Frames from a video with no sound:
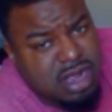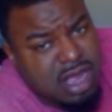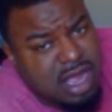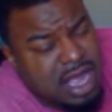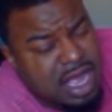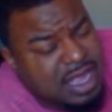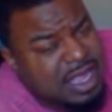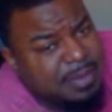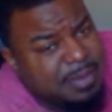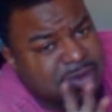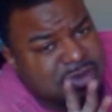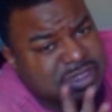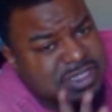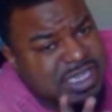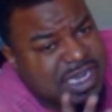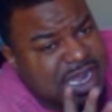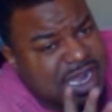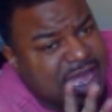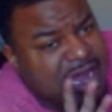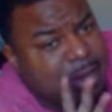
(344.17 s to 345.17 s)
I kept on saying
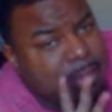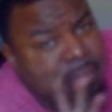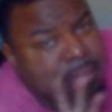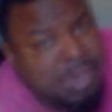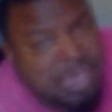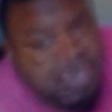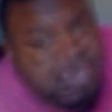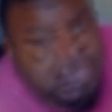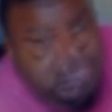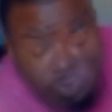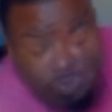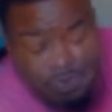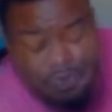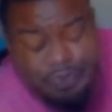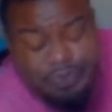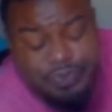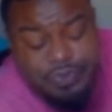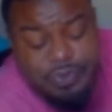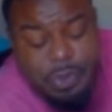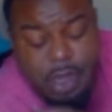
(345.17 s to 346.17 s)
I got a meeting in the
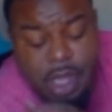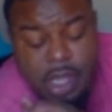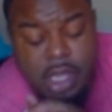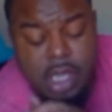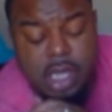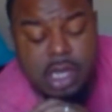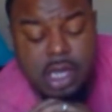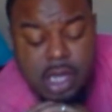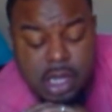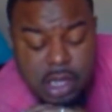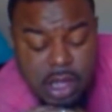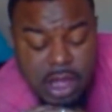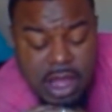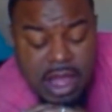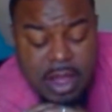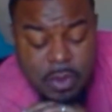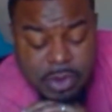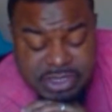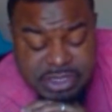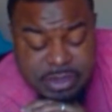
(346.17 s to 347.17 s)
morning. I
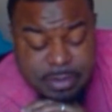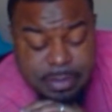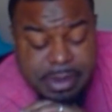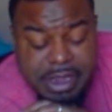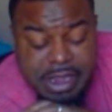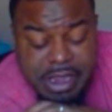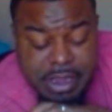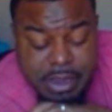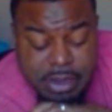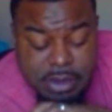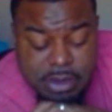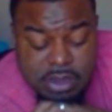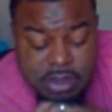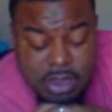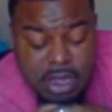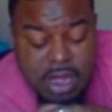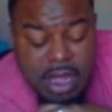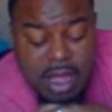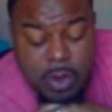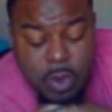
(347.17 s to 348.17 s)
went to bed.
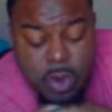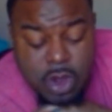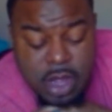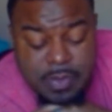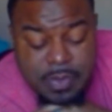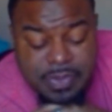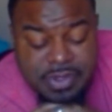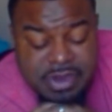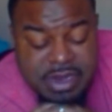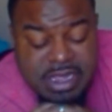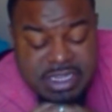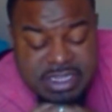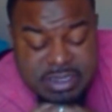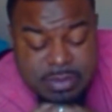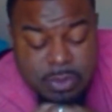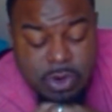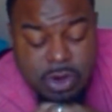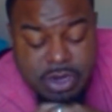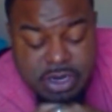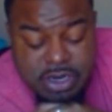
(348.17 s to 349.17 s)
I woke up the next
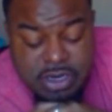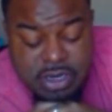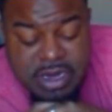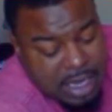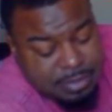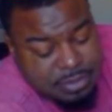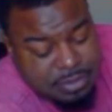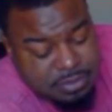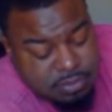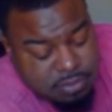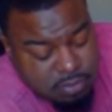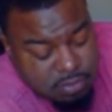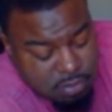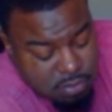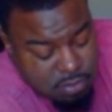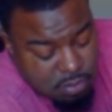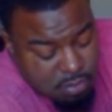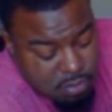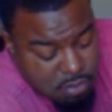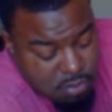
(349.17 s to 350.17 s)
morning. I'm,
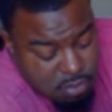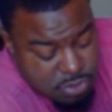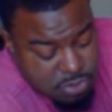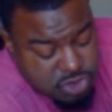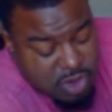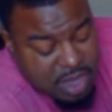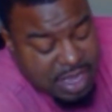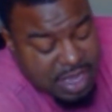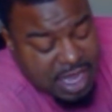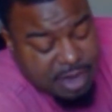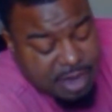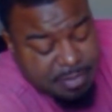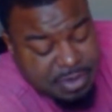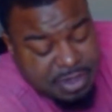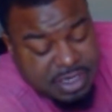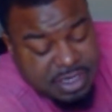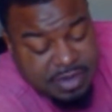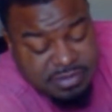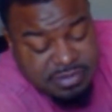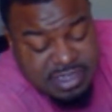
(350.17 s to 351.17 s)
so I got up in
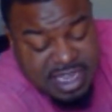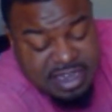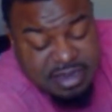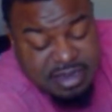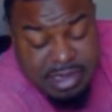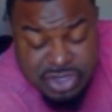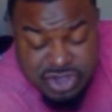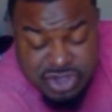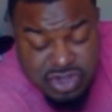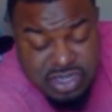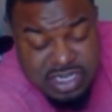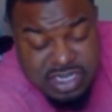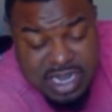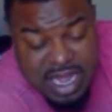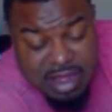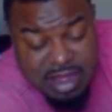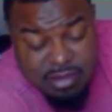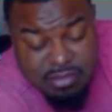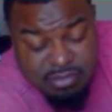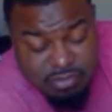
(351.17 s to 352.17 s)
enough time to make sure that
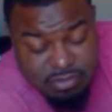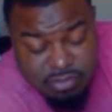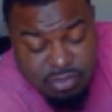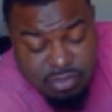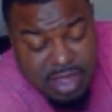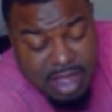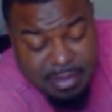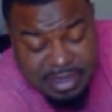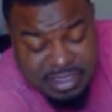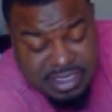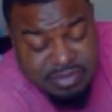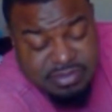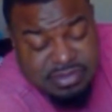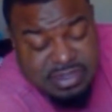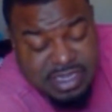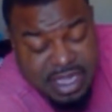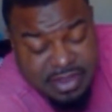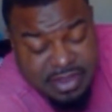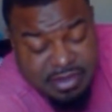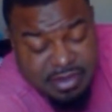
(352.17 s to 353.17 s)
I got myself
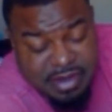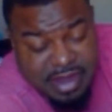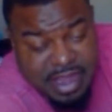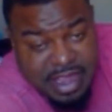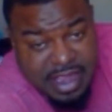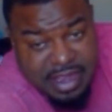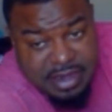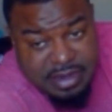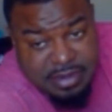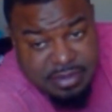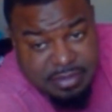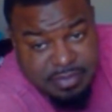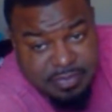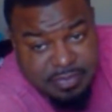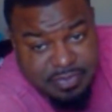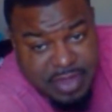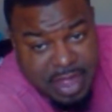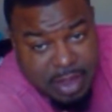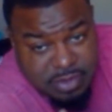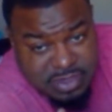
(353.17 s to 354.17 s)
together, and
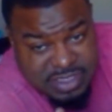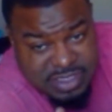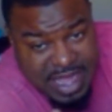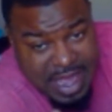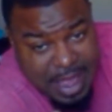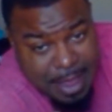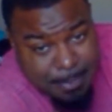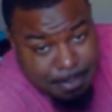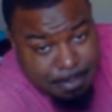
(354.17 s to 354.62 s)
that was that.